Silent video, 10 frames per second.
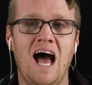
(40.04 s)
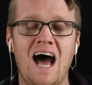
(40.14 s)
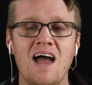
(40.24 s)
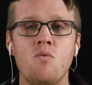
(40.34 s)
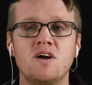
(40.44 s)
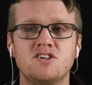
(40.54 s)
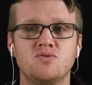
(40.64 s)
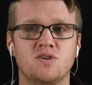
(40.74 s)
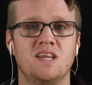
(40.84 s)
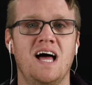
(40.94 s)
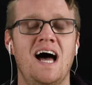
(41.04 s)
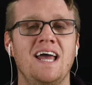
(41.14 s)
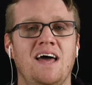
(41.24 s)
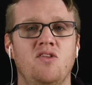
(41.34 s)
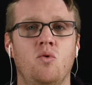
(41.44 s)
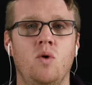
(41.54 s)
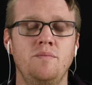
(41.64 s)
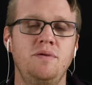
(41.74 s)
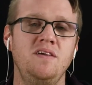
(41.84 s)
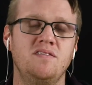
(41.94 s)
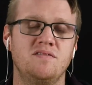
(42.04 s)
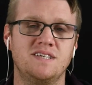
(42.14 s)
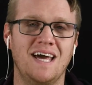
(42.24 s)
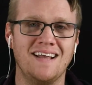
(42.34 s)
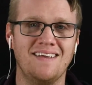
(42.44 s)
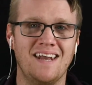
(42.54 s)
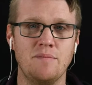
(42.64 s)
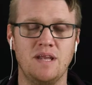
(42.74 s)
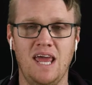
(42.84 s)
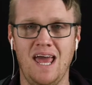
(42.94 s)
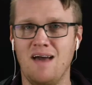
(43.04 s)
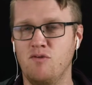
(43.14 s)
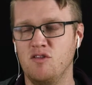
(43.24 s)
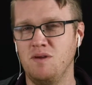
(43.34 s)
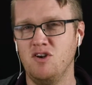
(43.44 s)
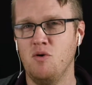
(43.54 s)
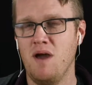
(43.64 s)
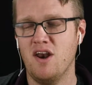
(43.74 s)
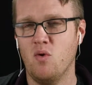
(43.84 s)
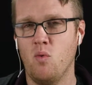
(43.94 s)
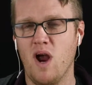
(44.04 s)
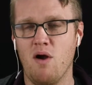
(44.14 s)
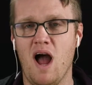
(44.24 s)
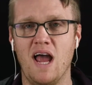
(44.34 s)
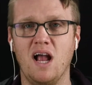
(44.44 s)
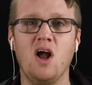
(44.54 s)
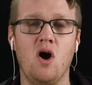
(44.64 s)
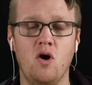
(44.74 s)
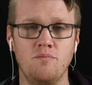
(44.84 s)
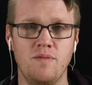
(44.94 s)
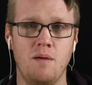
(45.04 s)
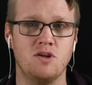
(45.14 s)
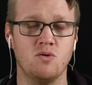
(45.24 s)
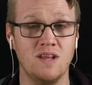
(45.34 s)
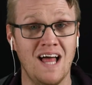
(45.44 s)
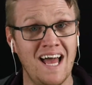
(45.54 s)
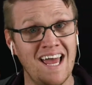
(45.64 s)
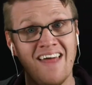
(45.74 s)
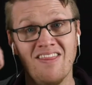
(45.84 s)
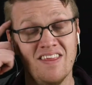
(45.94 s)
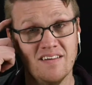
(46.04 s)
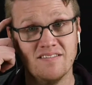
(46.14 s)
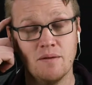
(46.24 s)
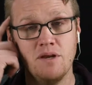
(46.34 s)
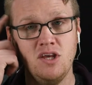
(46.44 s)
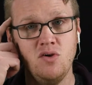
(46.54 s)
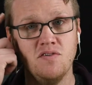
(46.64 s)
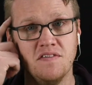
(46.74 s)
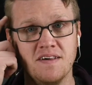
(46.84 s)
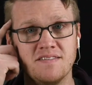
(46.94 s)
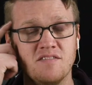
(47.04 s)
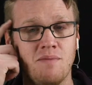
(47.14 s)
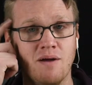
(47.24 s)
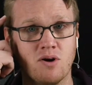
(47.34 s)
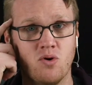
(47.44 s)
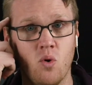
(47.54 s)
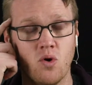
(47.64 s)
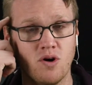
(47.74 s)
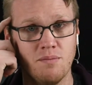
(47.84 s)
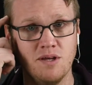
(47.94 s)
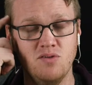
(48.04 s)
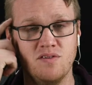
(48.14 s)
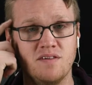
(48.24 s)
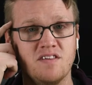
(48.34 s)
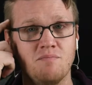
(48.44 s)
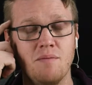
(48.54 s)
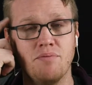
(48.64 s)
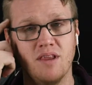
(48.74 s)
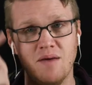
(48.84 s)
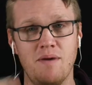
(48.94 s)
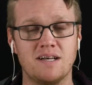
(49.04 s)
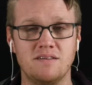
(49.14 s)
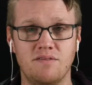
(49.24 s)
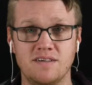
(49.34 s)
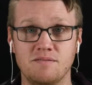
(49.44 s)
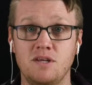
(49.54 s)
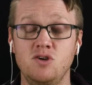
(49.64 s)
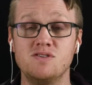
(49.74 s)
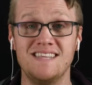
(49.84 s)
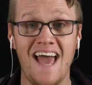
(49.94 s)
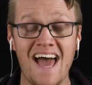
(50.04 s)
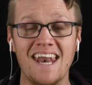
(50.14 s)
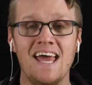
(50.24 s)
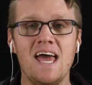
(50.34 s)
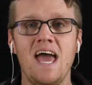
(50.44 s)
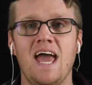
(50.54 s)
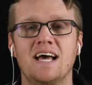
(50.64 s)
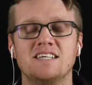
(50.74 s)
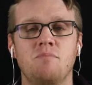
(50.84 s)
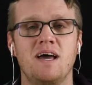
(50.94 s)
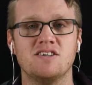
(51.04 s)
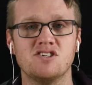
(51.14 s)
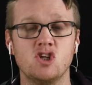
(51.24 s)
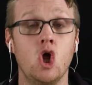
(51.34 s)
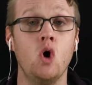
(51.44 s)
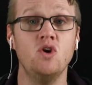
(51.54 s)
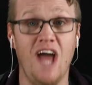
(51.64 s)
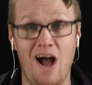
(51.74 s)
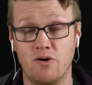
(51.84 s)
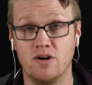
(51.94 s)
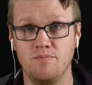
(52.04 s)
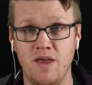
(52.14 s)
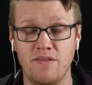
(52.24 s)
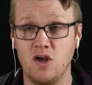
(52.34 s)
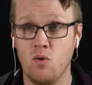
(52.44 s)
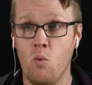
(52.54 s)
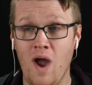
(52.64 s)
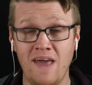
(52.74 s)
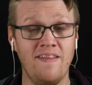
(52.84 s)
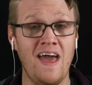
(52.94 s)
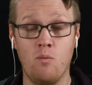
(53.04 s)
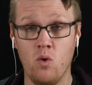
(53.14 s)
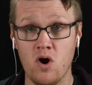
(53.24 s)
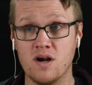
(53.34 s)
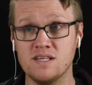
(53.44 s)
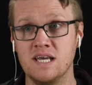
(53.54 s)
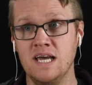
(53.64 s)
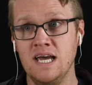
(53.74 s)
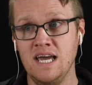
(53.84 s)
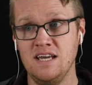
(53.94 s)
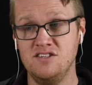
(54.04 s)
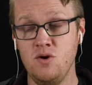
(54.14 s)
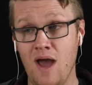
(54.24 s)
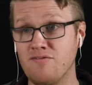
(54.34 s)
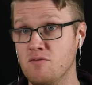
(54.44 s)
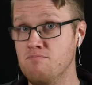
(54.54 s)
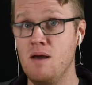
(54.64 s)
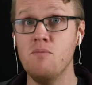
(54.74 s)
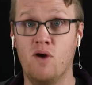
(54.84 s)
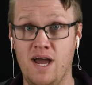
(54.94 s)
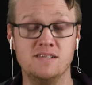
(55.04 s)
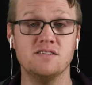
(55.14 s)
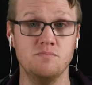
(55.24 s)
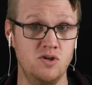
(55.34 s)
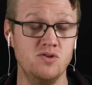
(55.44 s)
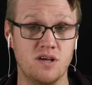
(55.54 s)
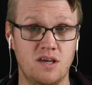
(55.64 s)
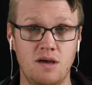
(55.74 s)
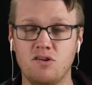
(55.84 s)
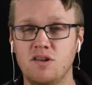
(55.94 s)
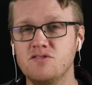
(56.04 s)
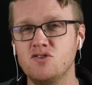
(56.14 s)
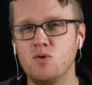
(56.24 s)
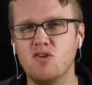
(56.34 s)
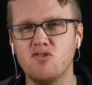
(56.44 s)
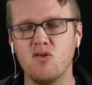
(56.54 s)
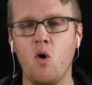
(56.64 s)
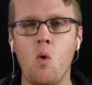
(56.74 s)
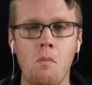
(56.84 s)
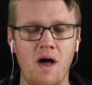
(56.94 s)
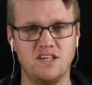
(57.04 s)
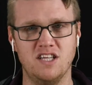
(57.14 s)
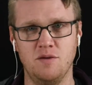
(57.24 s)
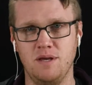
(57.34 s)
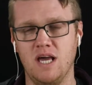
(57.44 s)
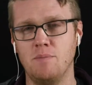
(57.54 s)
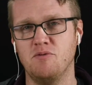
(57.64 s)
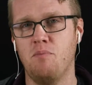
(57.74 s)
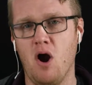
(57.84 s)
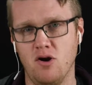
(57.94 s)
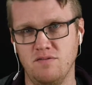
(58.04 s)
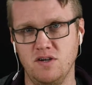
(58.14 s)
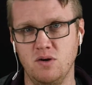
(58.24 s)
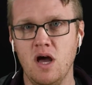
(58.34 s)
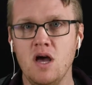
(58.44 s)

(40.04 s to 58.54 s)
I want to rely on the one piece of tech that I'm going to have with me no matter where I go. I'm going to rely on this. I'm going to use this as my recorder. I'm going to use this as my playback device. I'm going to use that as my slow downer. Now, the way that that works is you have to memorize the music. You have to listen to it so much that it becomes part of you.